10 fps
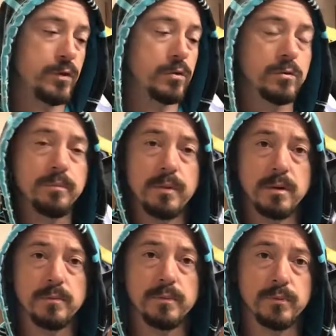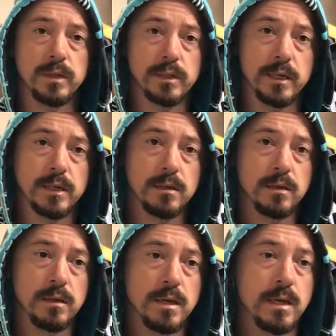fuel pump relay
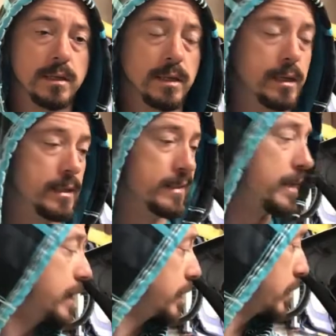that it's not